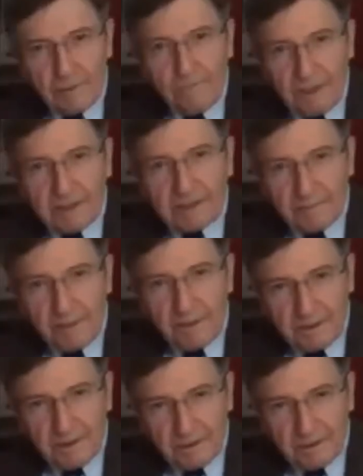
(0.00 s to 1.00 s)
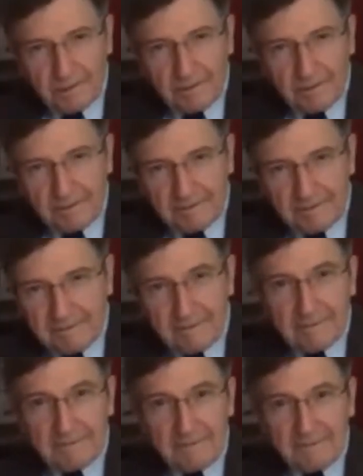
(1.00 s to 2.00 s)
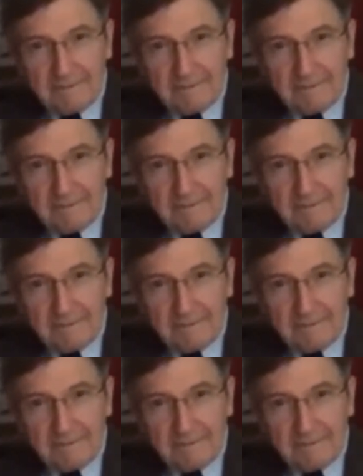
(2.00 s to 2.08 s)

how would you like to do VSP? You know,